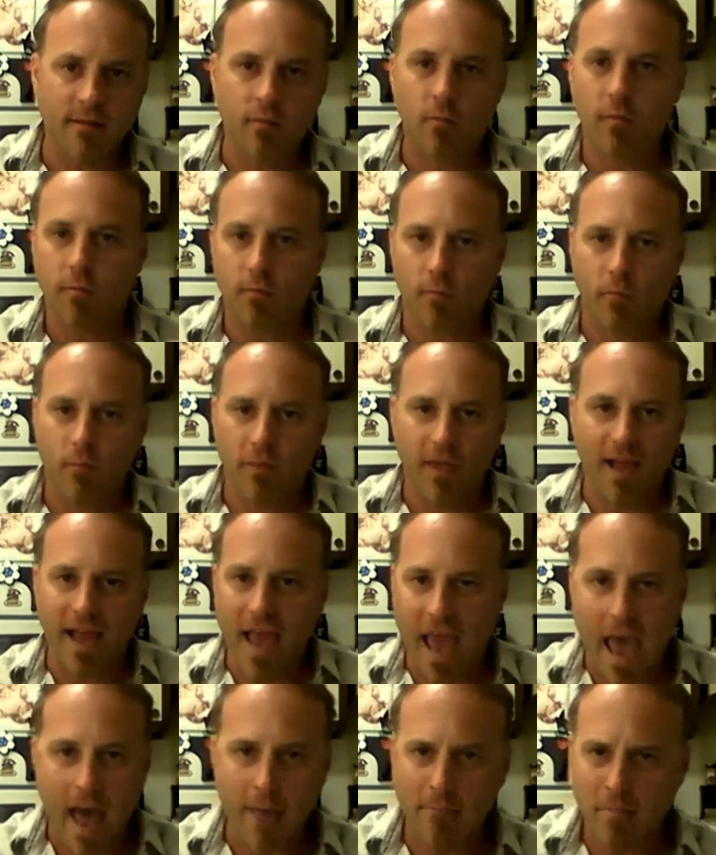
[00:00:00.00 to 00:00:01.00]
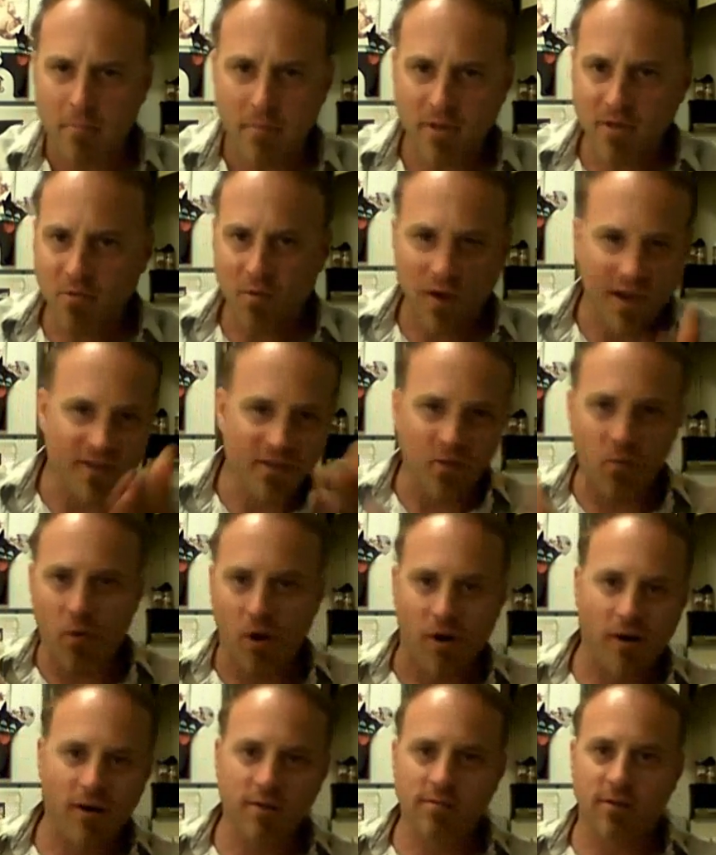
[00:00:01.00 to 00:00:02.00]
w the gap between the
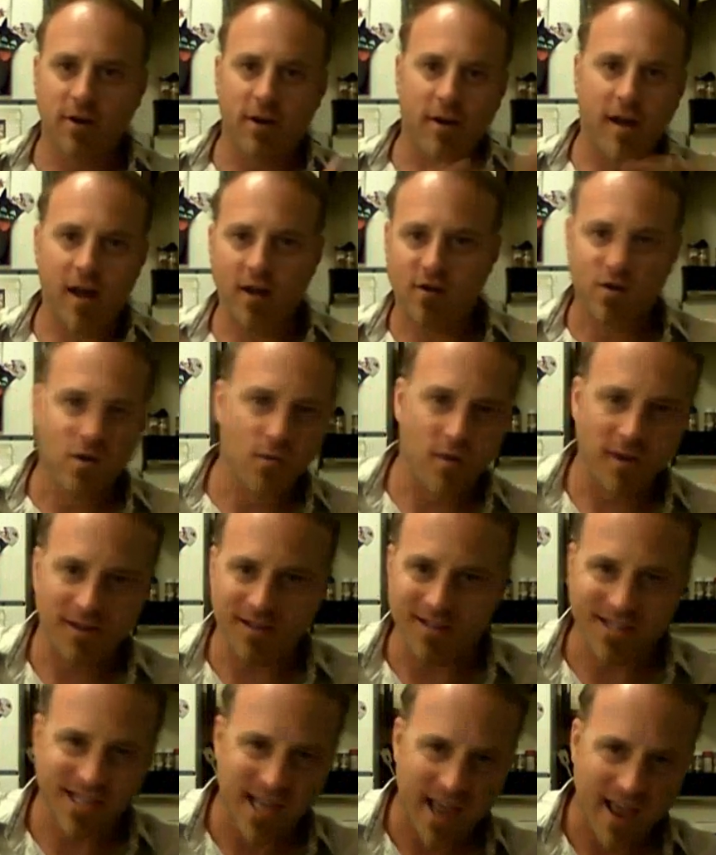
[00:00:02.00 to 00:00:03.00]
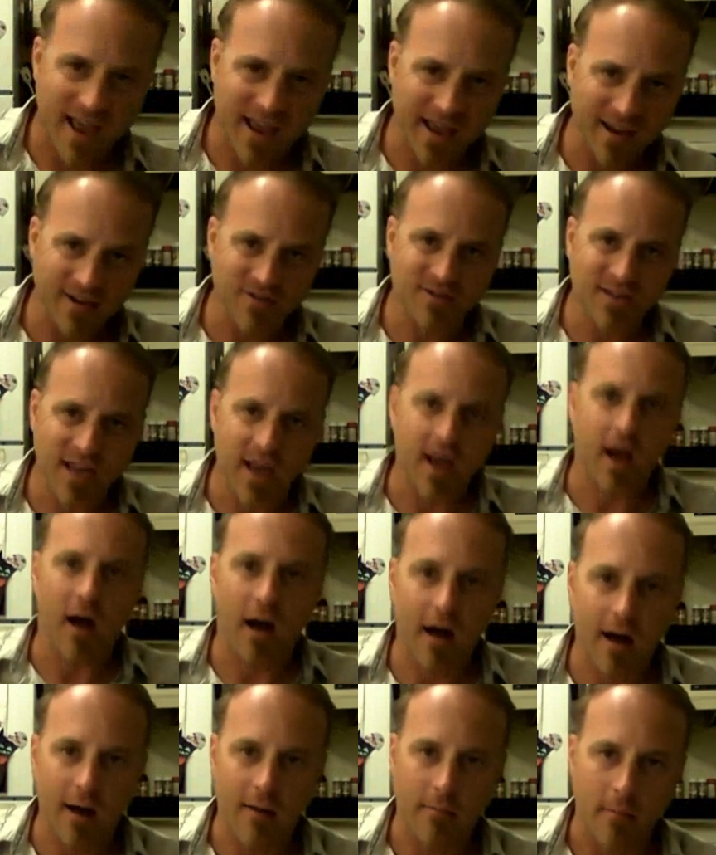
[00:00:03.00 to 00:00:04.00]
words when you're not sure what to say and you say